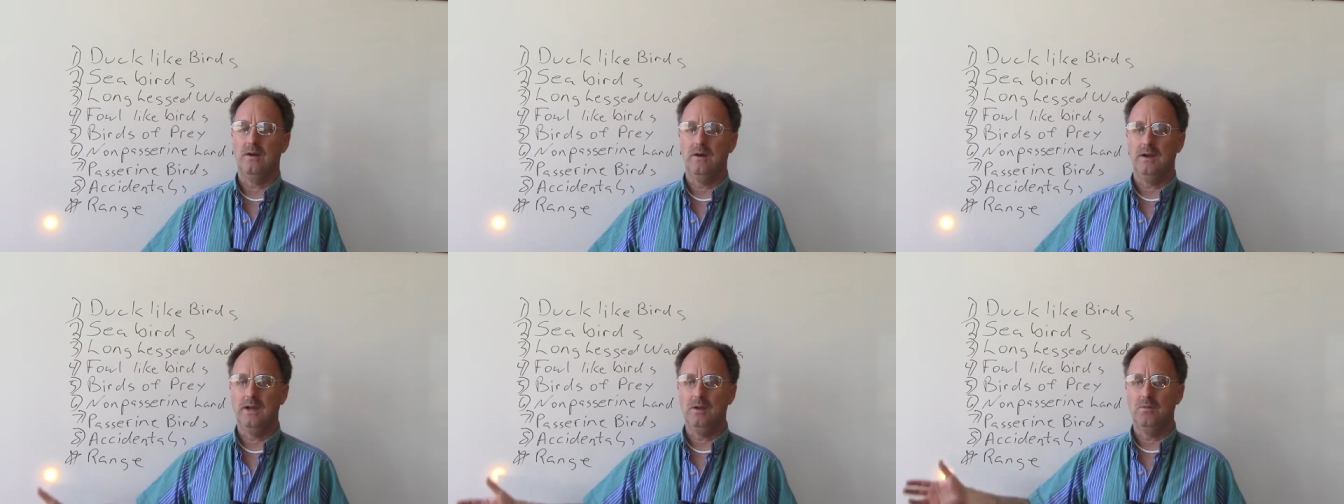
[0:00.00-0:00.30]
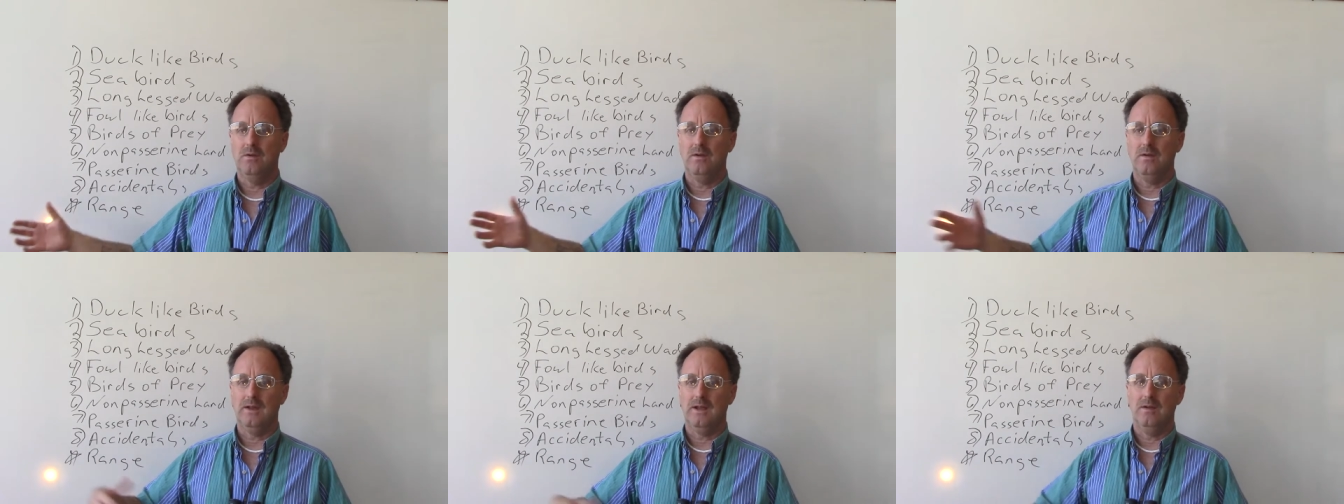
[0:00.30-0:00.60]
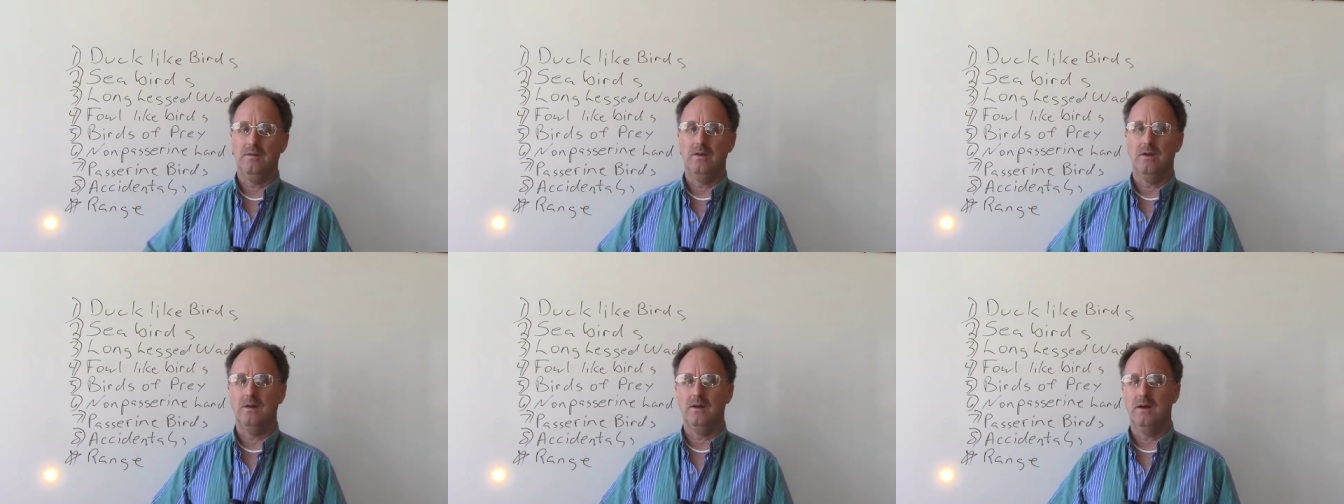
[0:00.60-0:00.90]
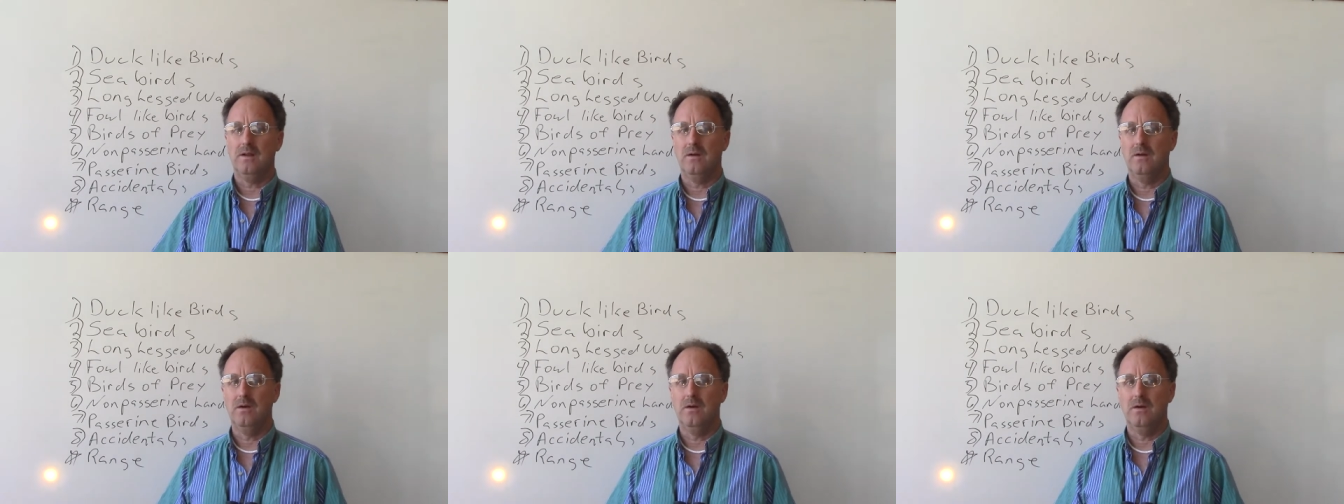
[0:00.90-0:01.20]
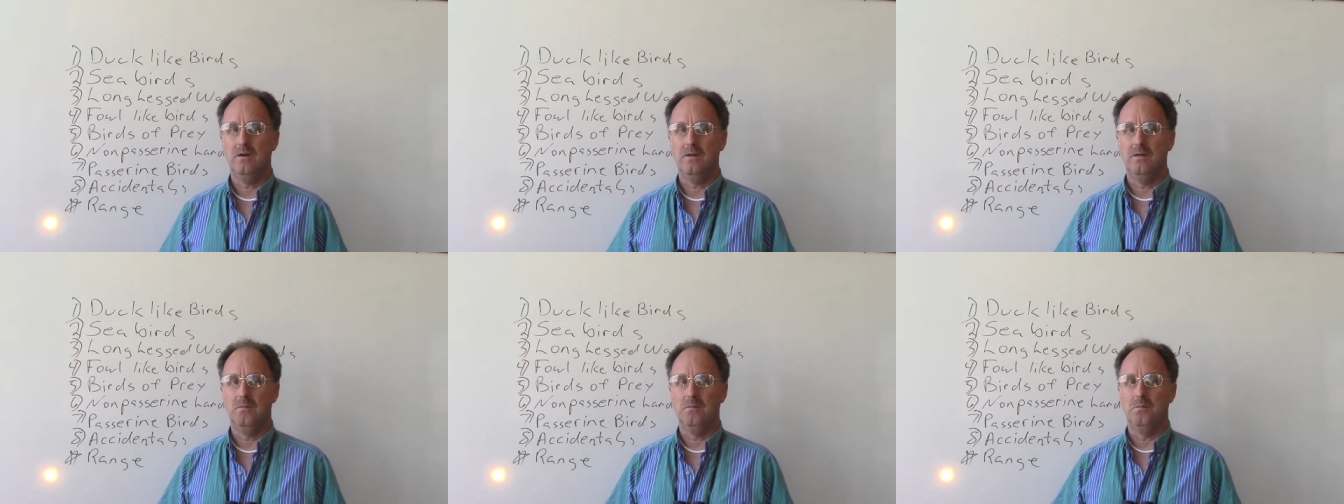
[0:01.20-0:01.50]
he would give you another
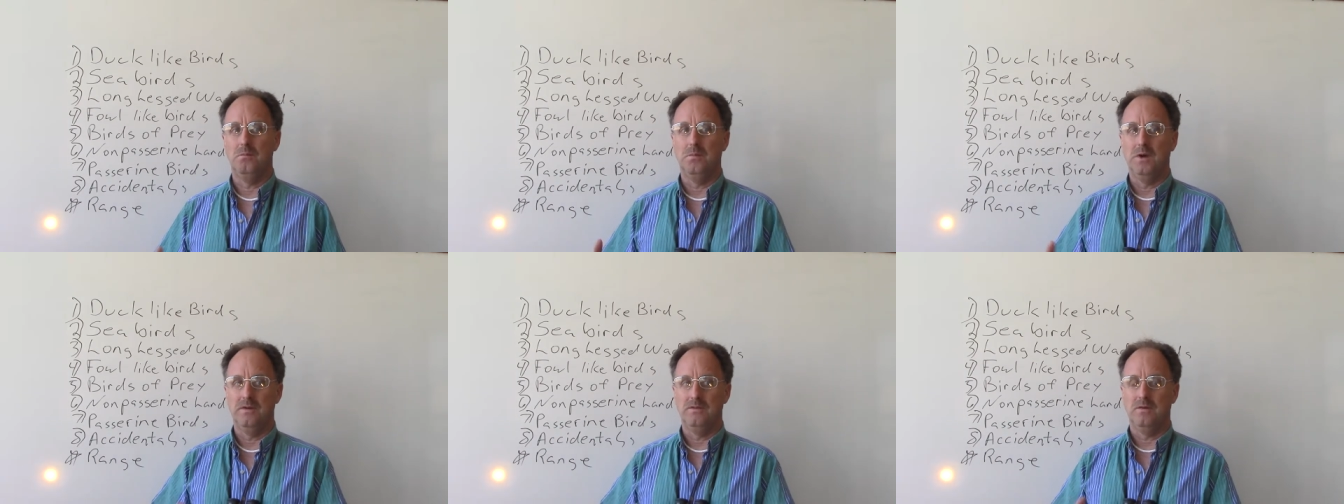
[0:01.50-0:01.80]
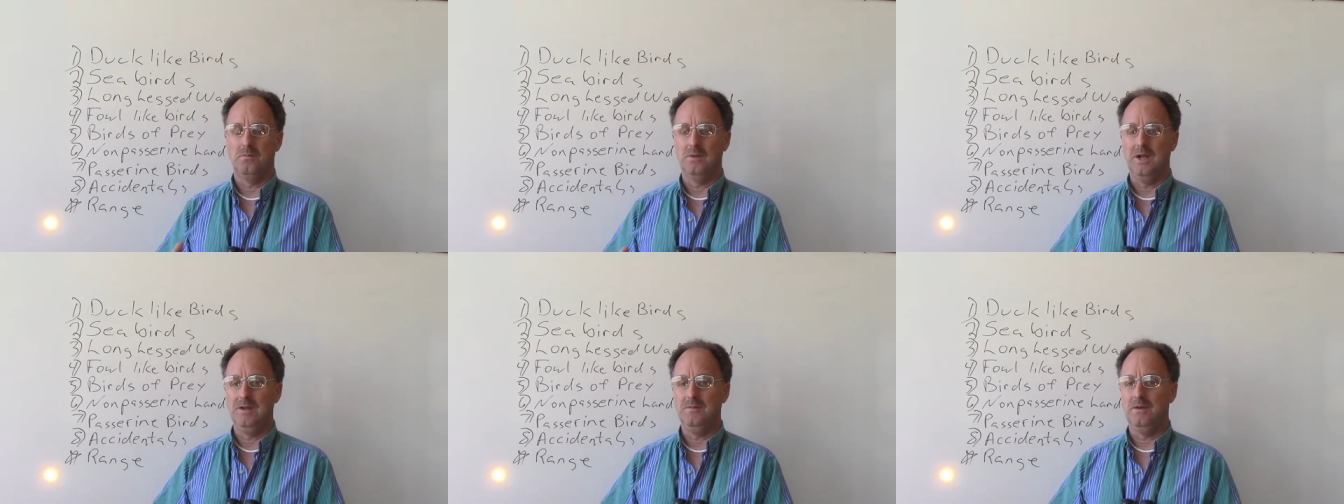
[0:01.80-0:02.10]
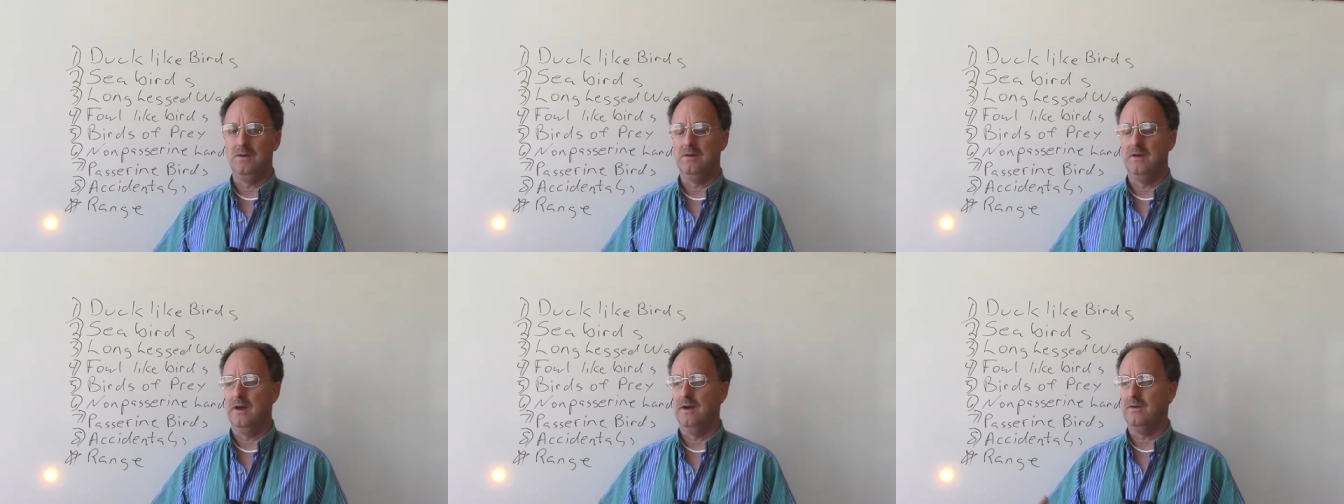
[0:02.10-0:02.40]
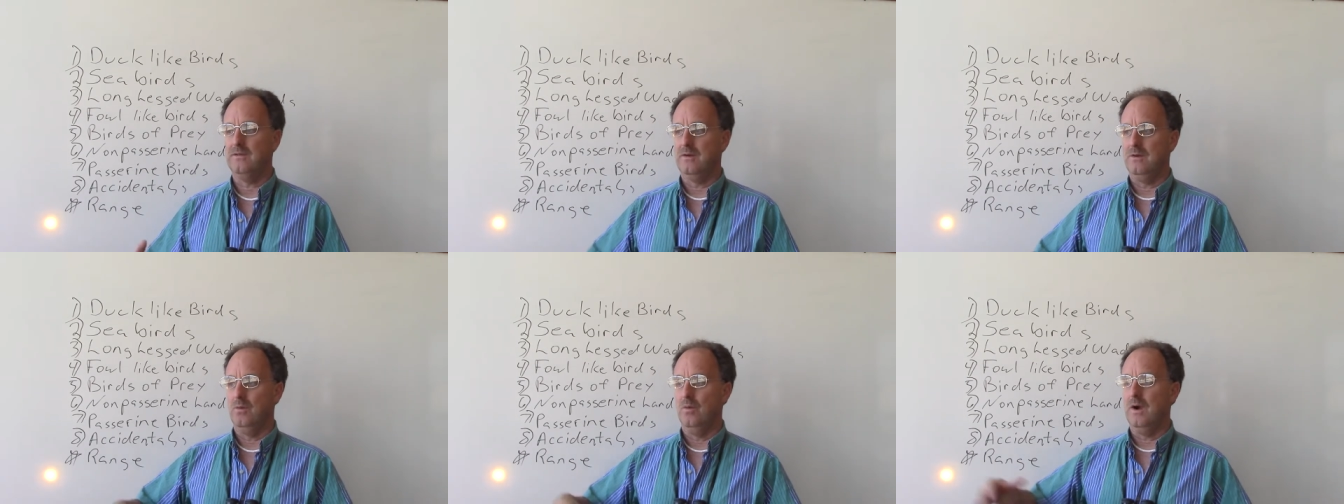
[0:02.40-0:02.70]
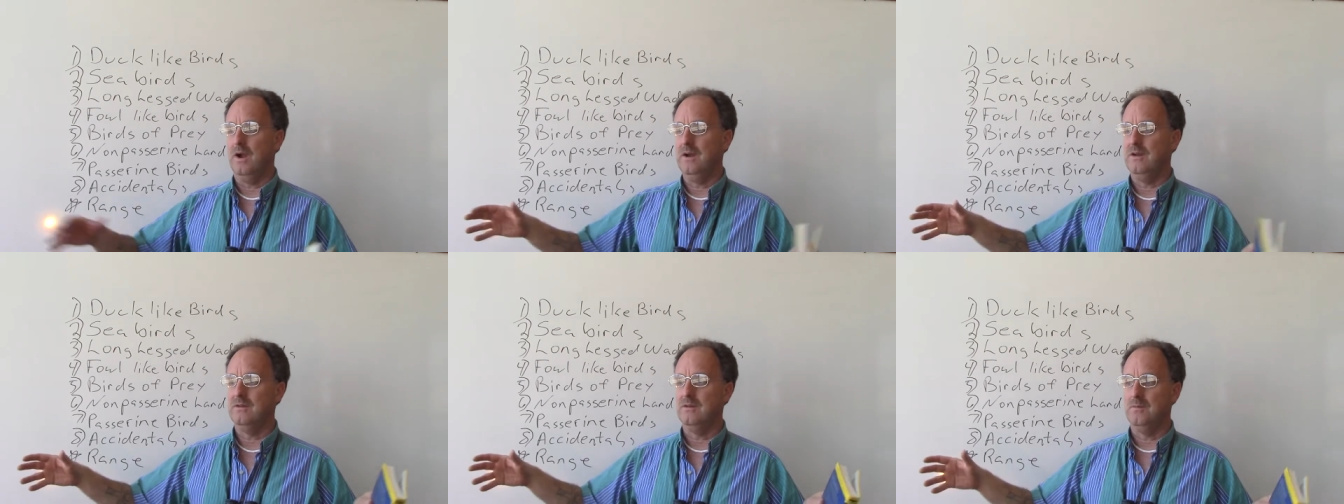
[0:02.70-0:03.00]
bunch of baby ducks. You
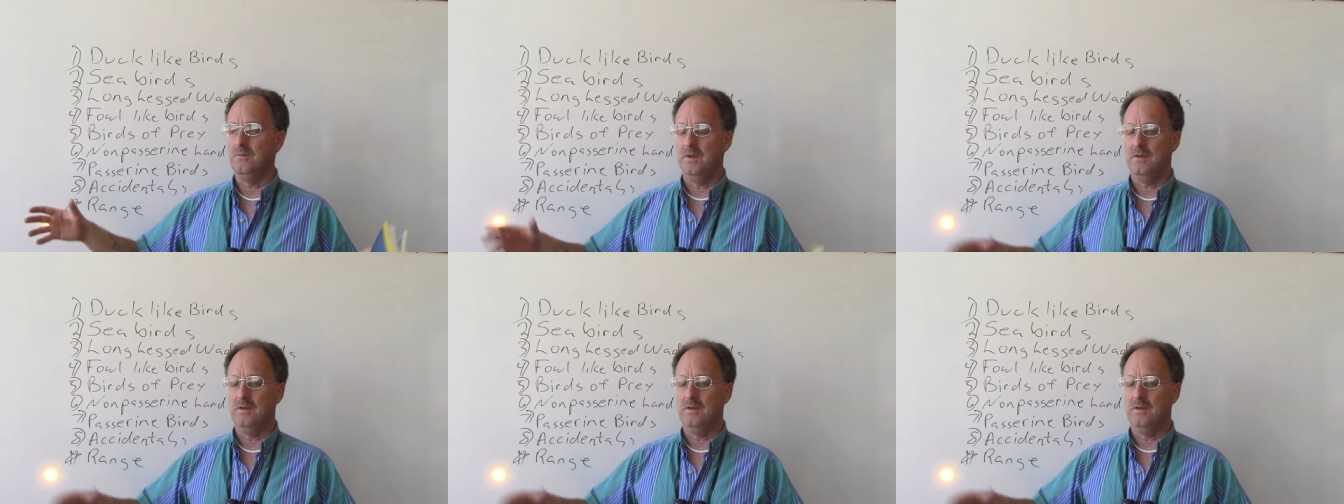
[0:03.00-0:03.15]
raise them.